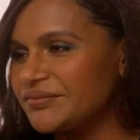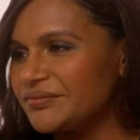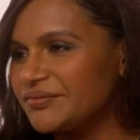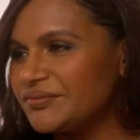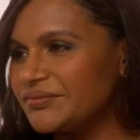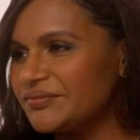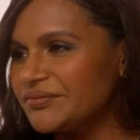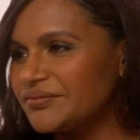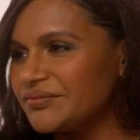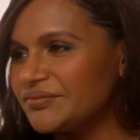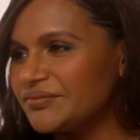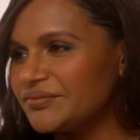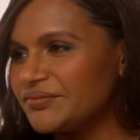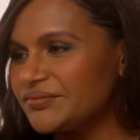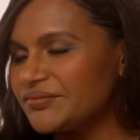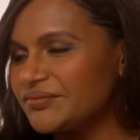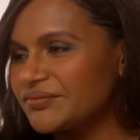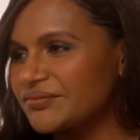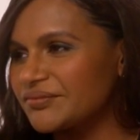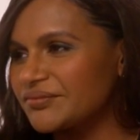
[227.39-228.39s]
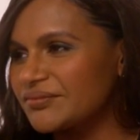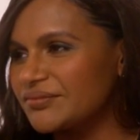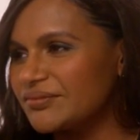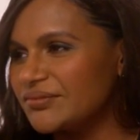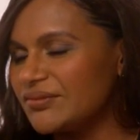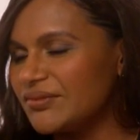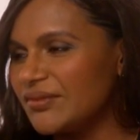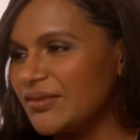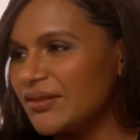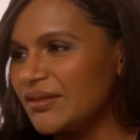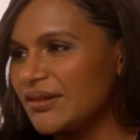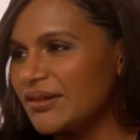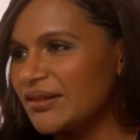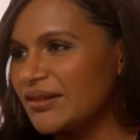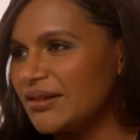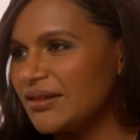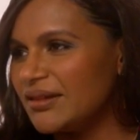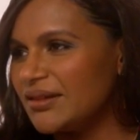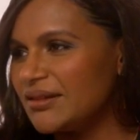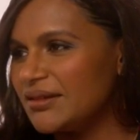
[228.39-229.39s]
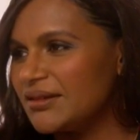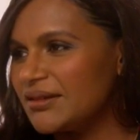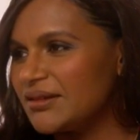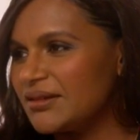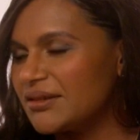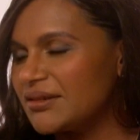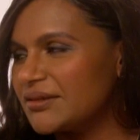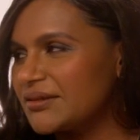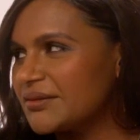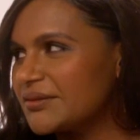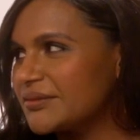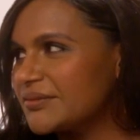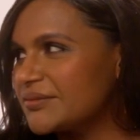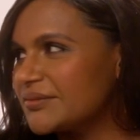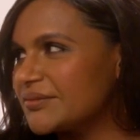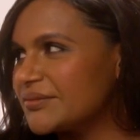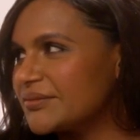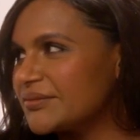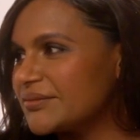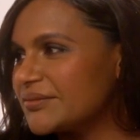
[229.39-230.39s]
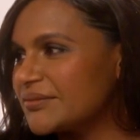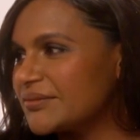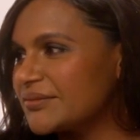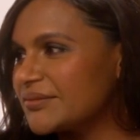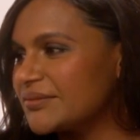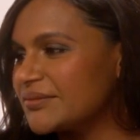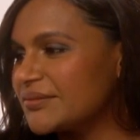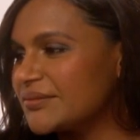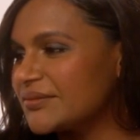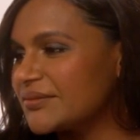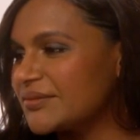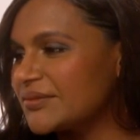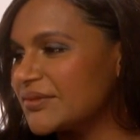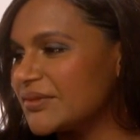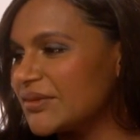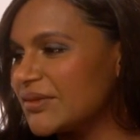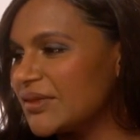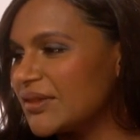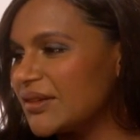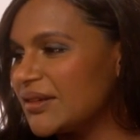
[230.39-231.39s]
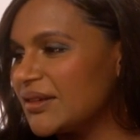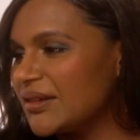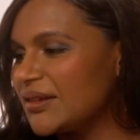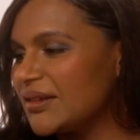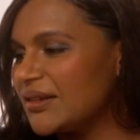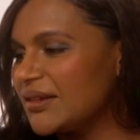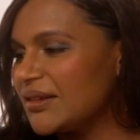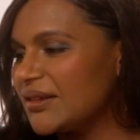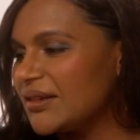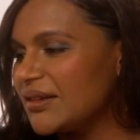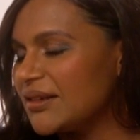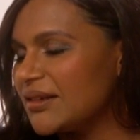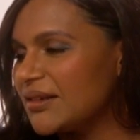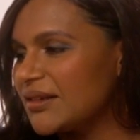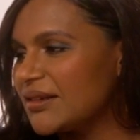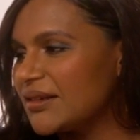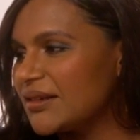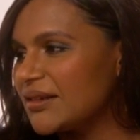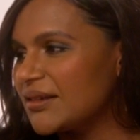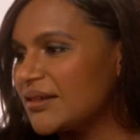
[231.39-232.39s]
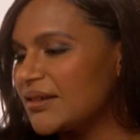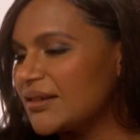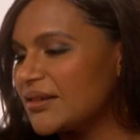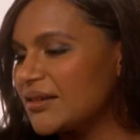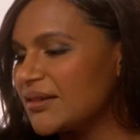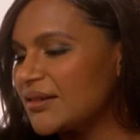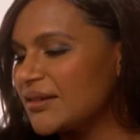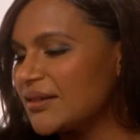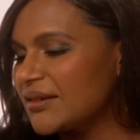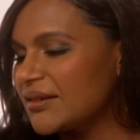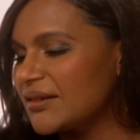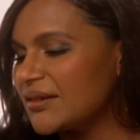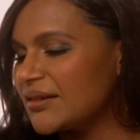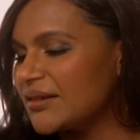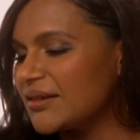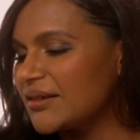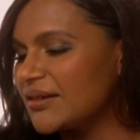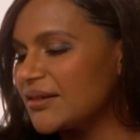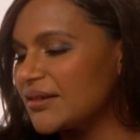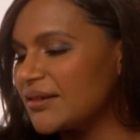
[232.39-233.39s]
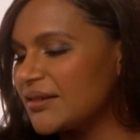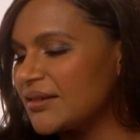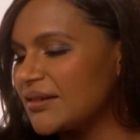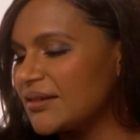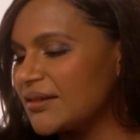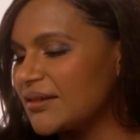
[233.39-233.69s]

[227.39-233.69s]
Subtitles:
(not speaking)